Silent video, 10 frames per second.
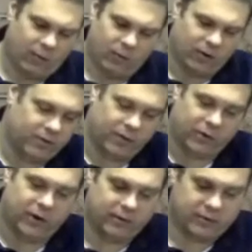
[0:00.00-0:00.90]
I wouldn't have
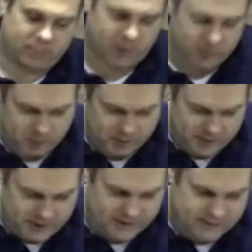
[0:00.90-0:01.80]
thought her response would
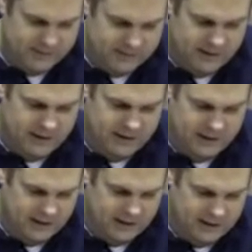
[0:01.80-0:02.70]
be this
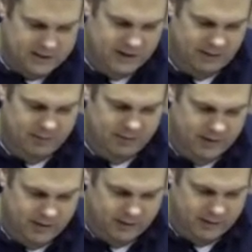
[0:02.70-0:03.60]
in
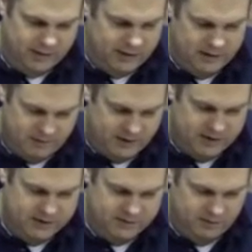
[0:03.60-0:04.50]

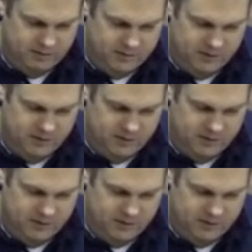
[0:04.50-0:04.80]
verse